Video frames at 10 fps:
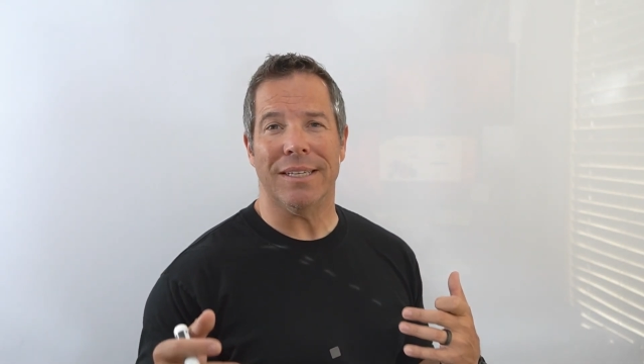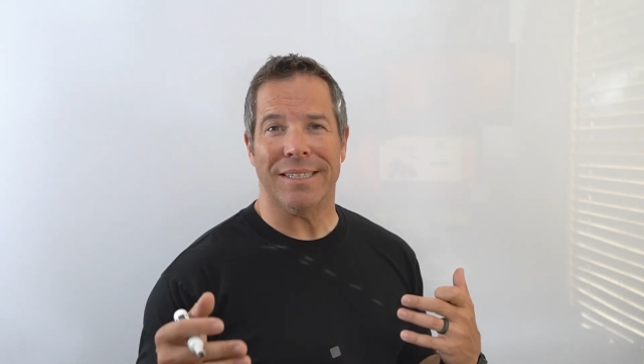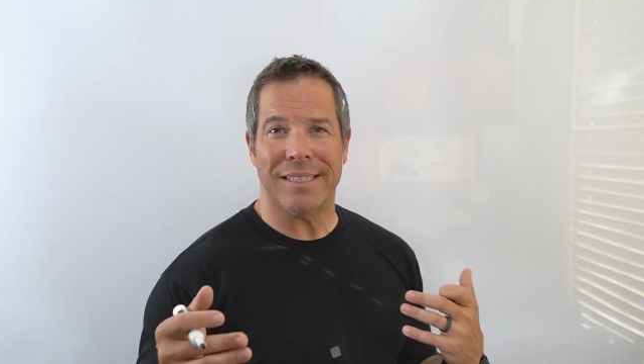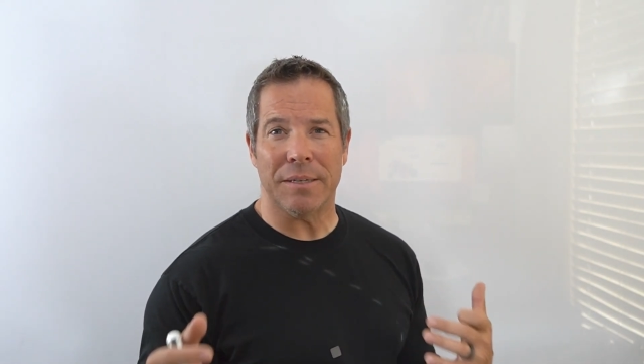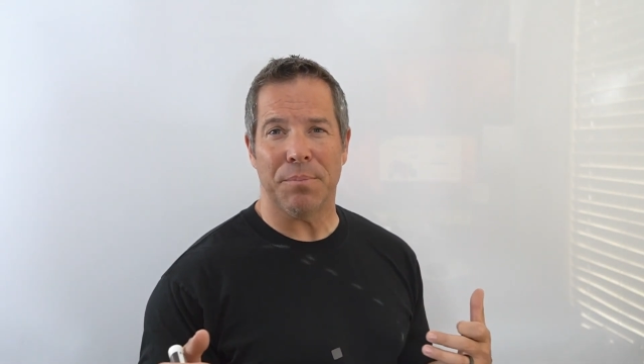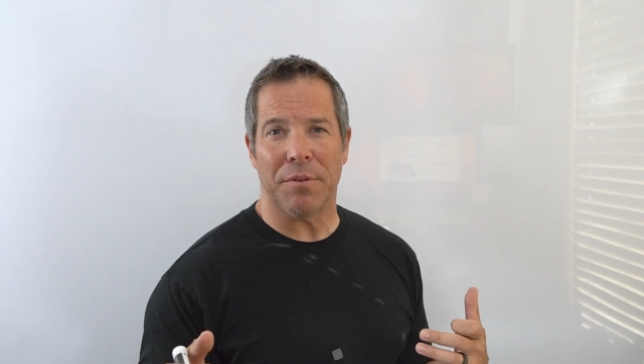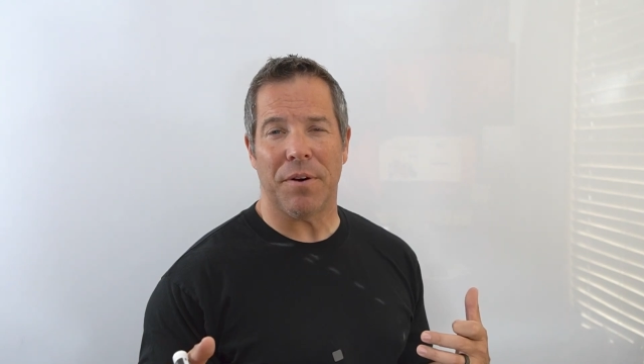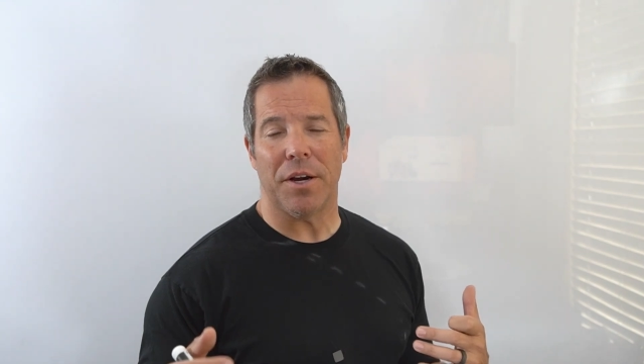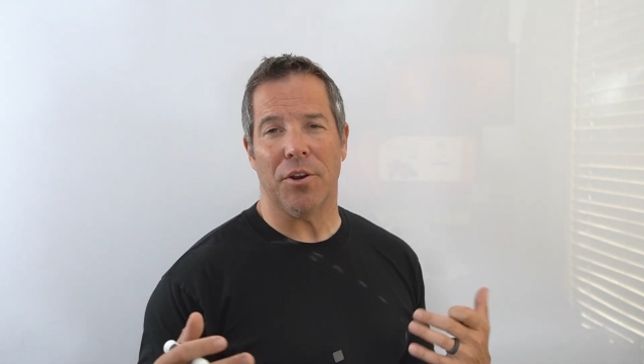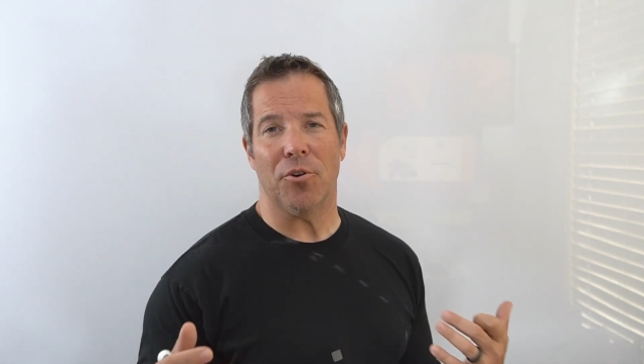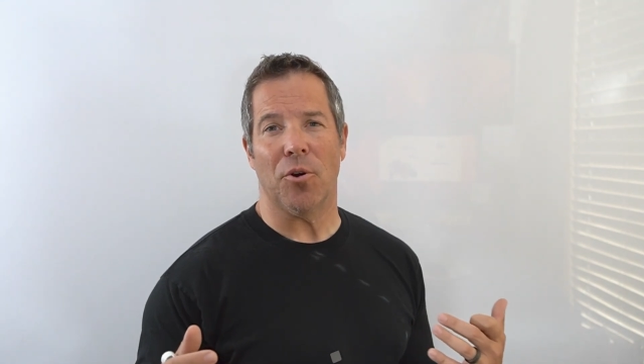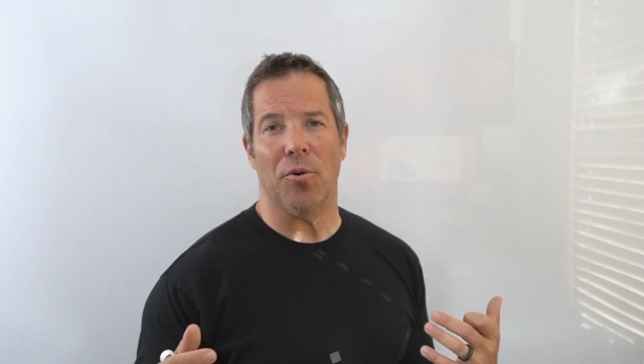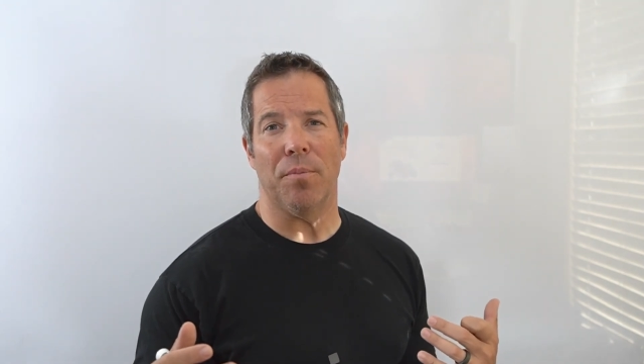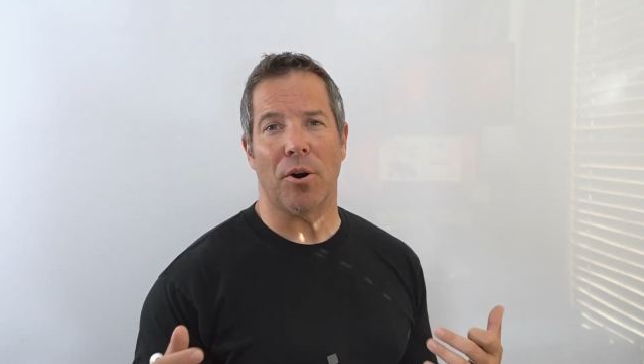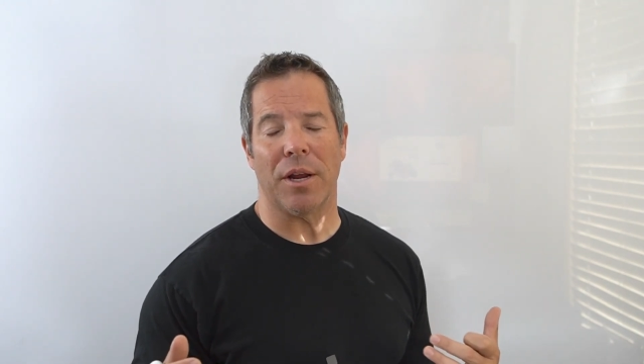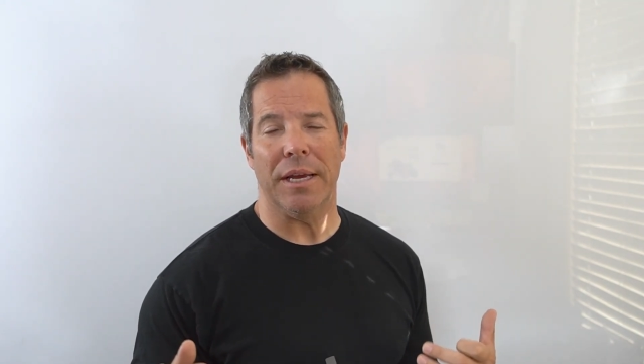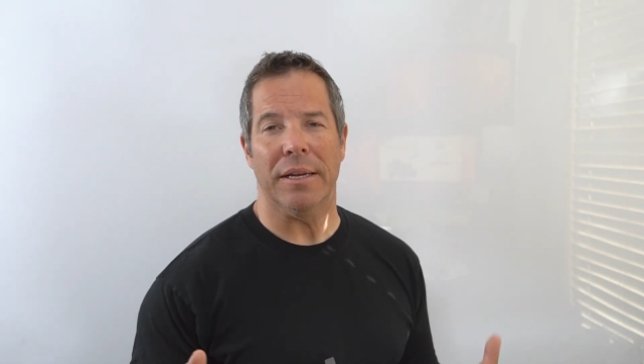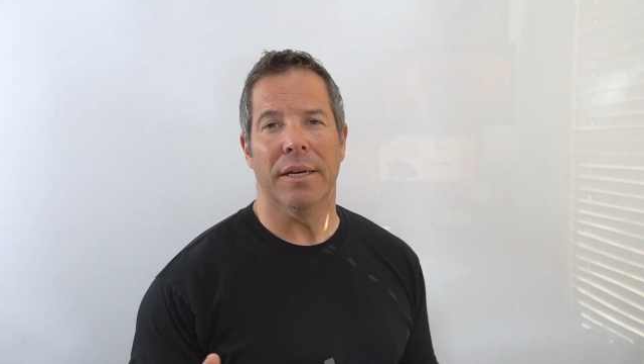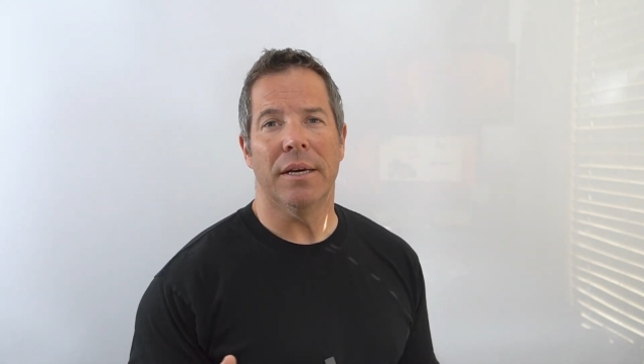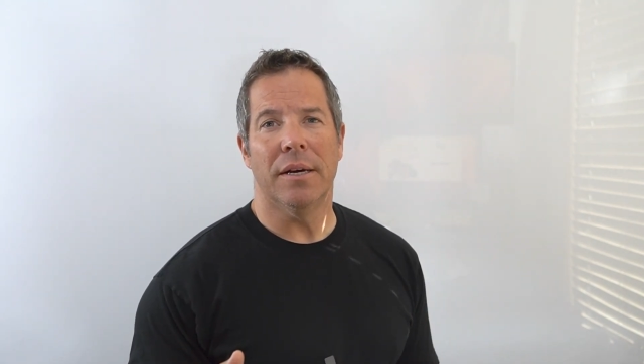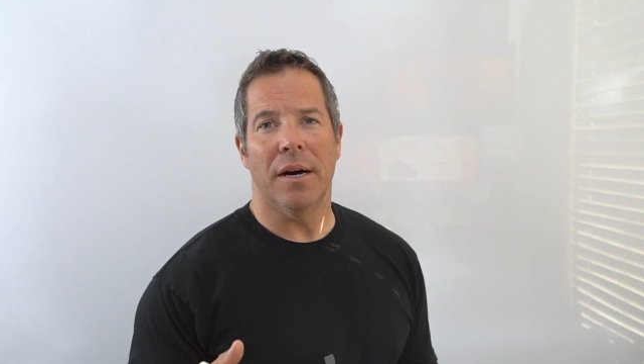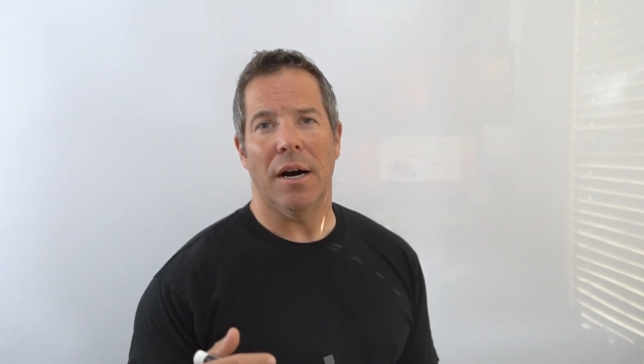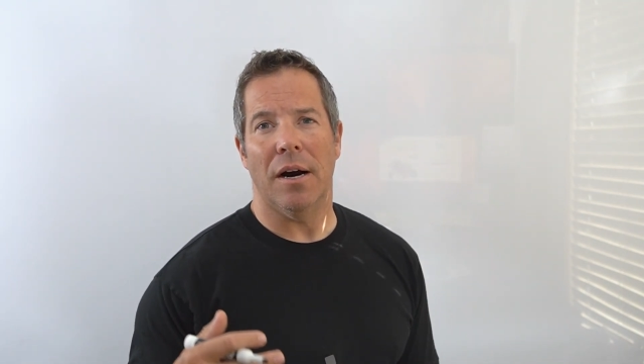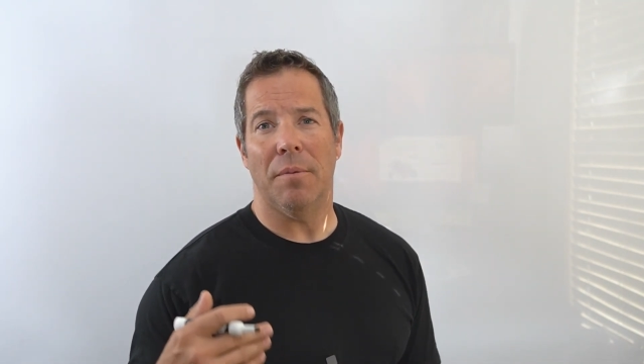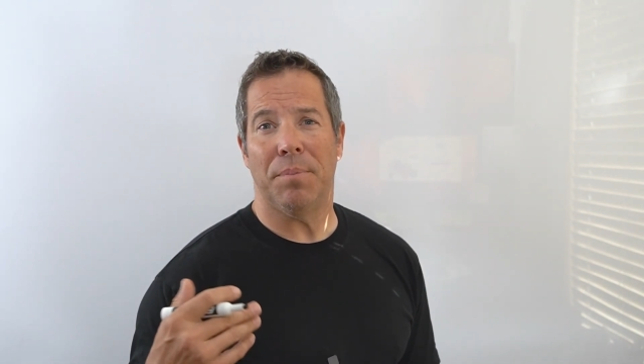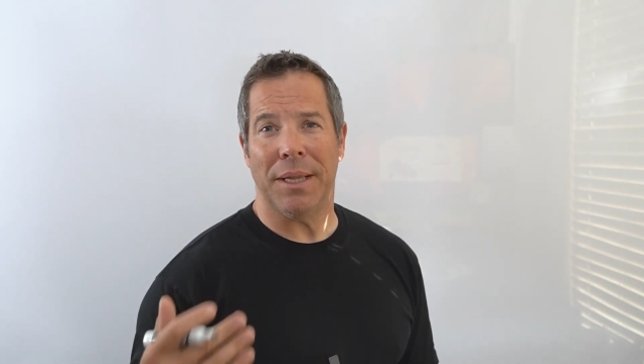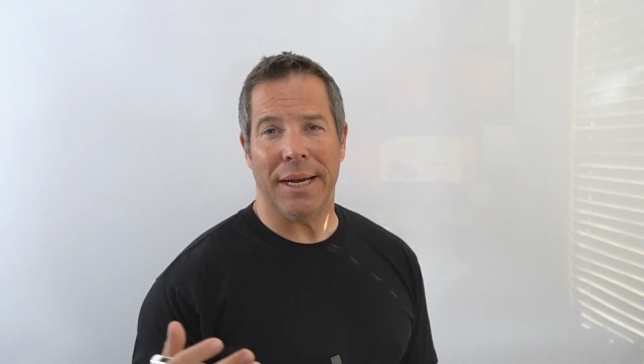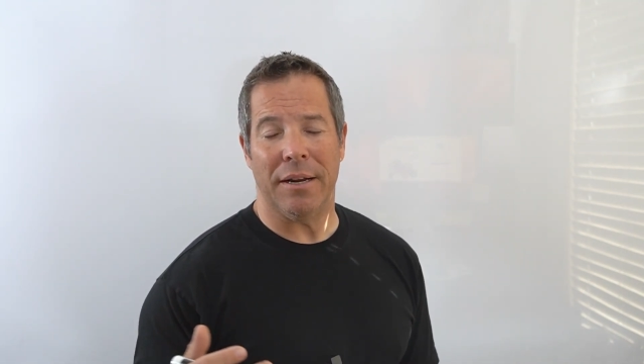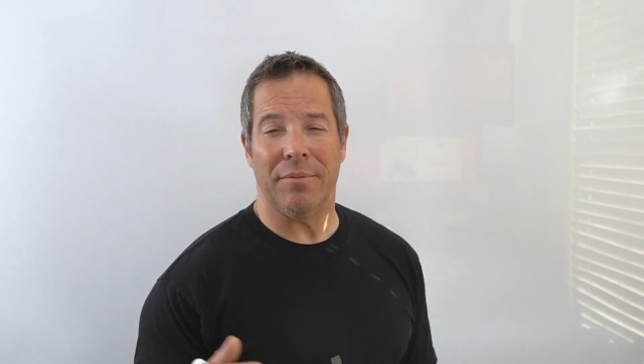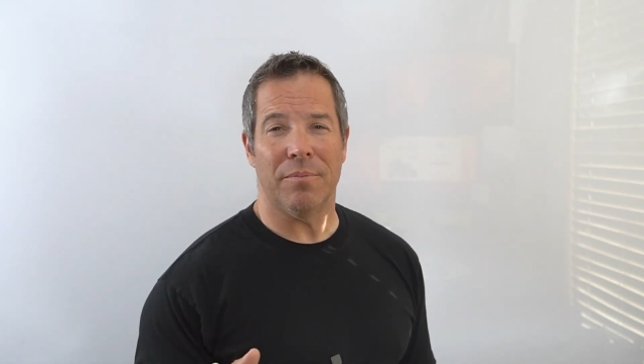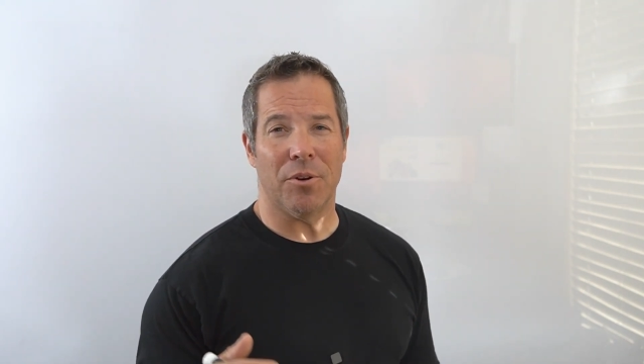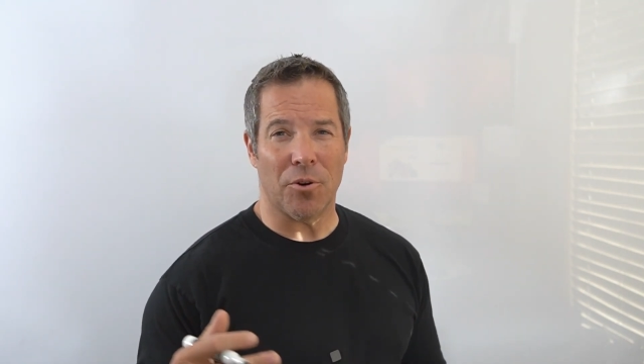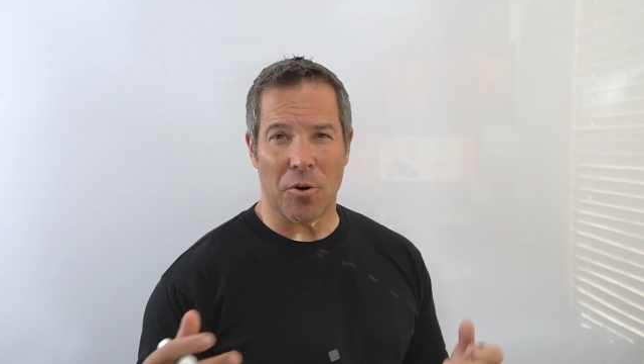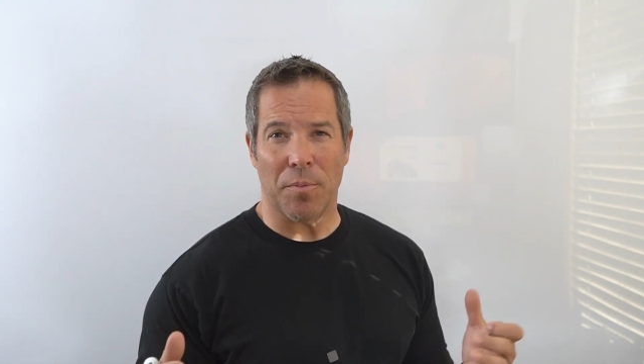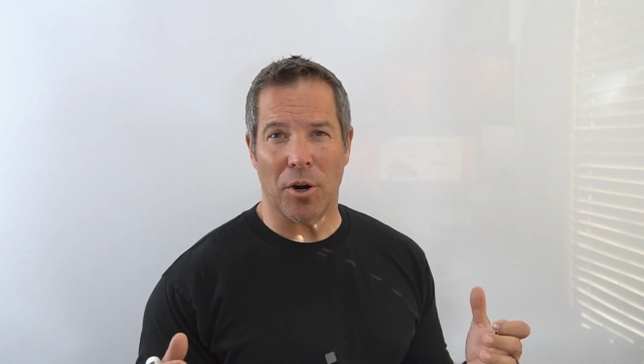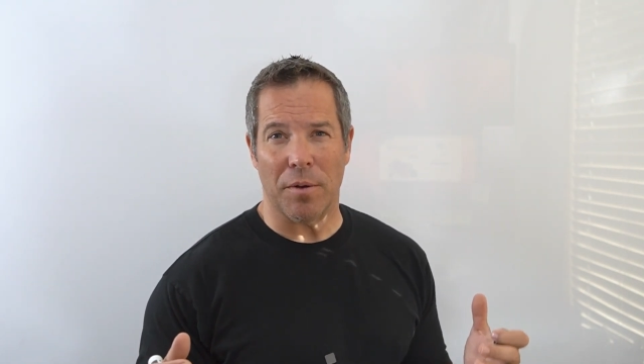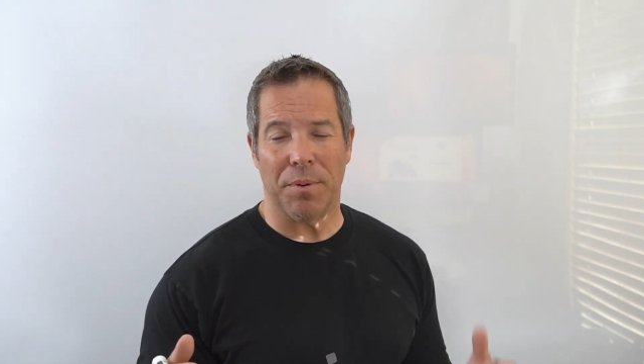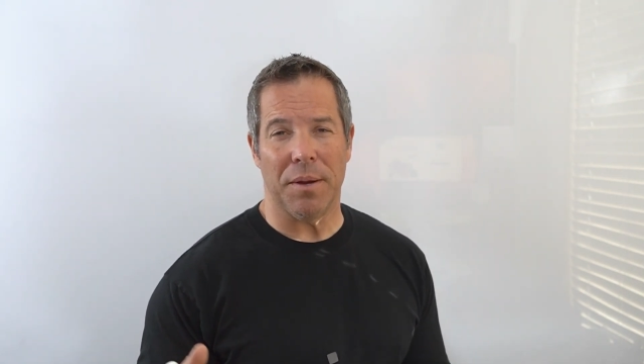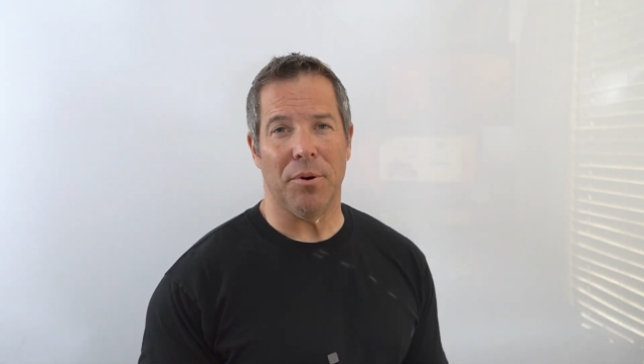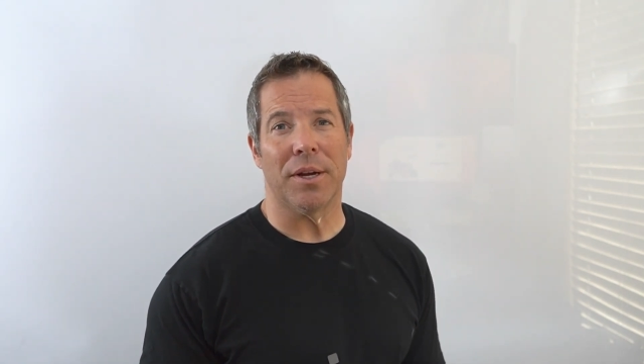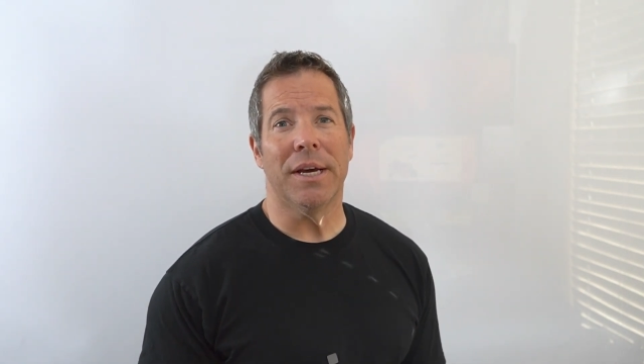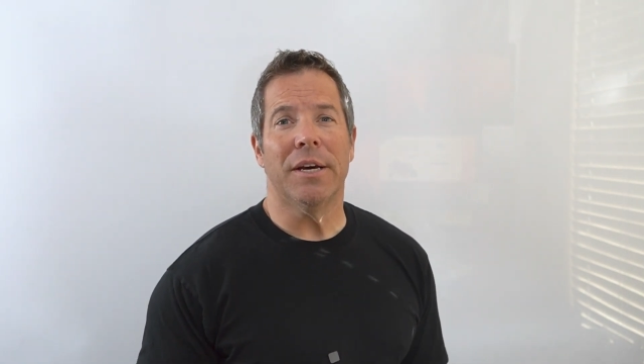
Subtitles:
and simplifying your go-to-market plan, your go-to-market playbook.